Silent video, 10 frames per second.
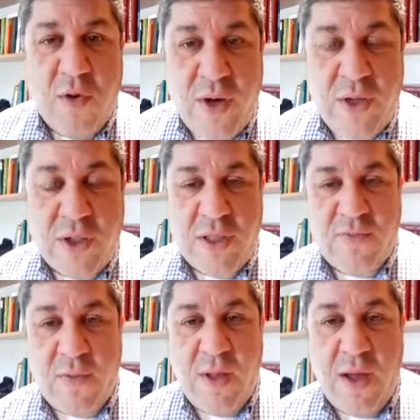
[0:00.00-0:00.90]
questions
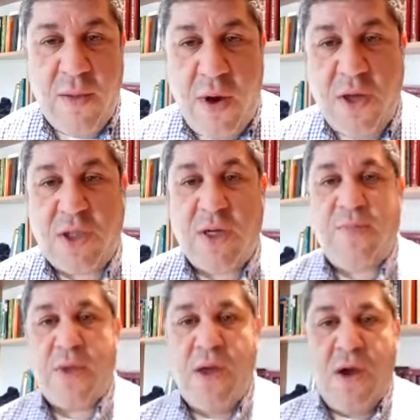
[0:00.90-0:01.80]
from the Parsha,
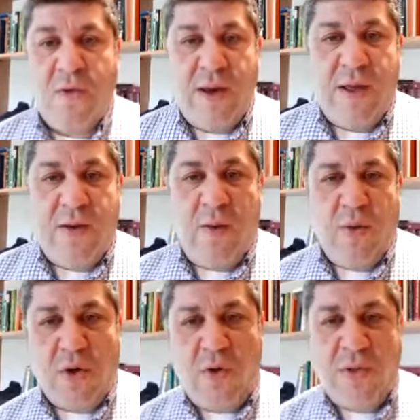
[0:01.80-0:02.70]
right? We're
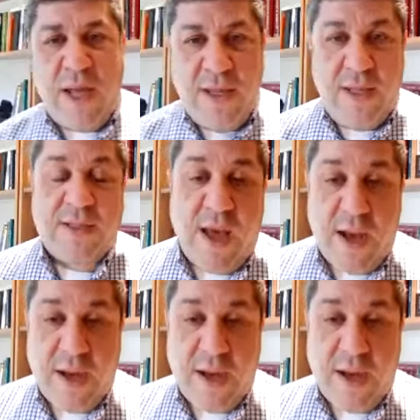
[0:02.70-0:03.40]
told that Yitzchak